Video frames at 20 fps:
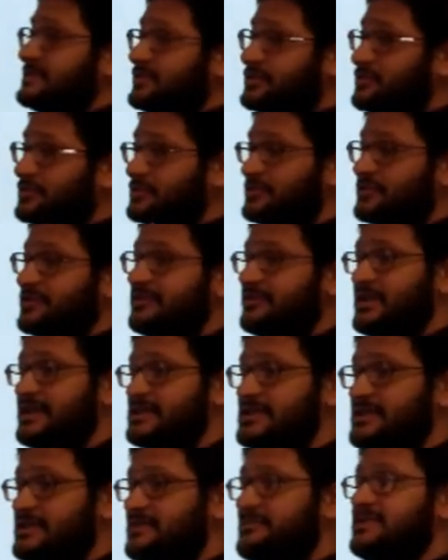institutional
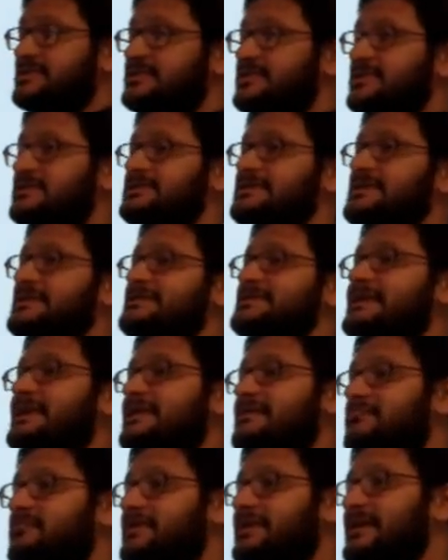racism is not just
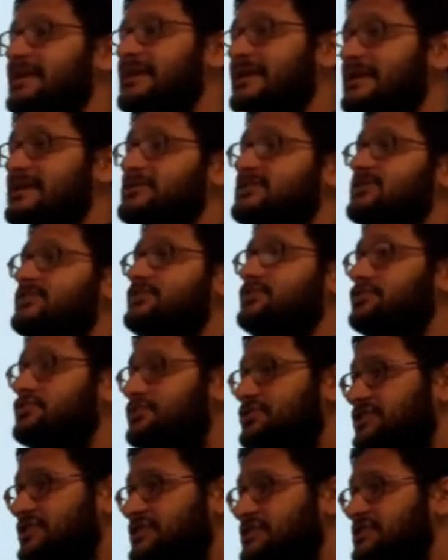within
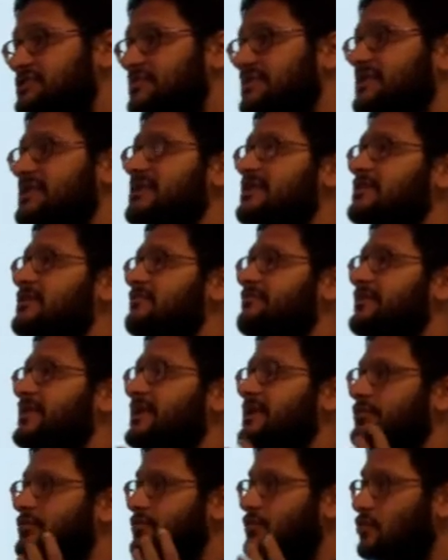institutions, within the
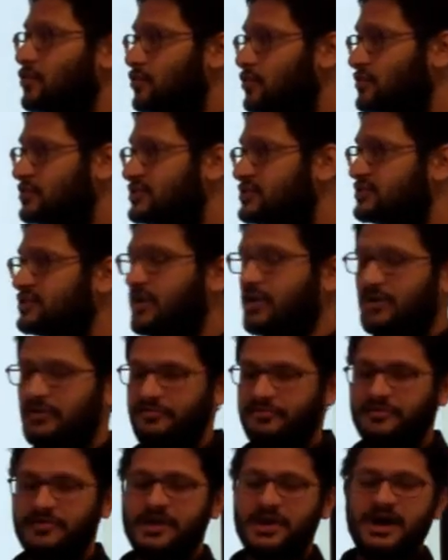very rules
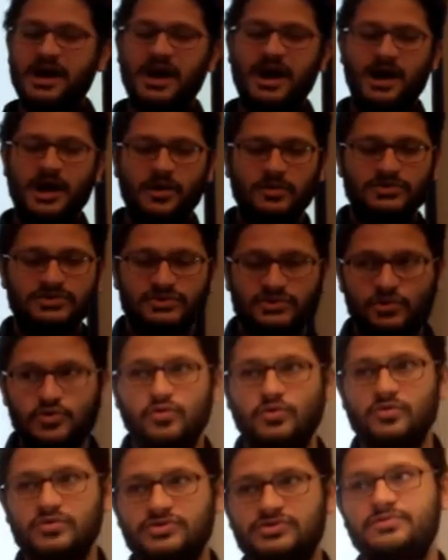of how
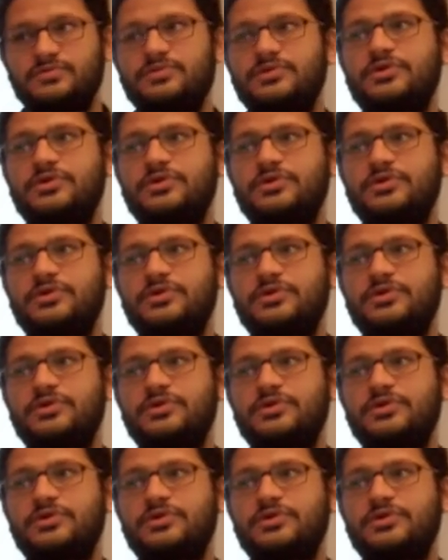schools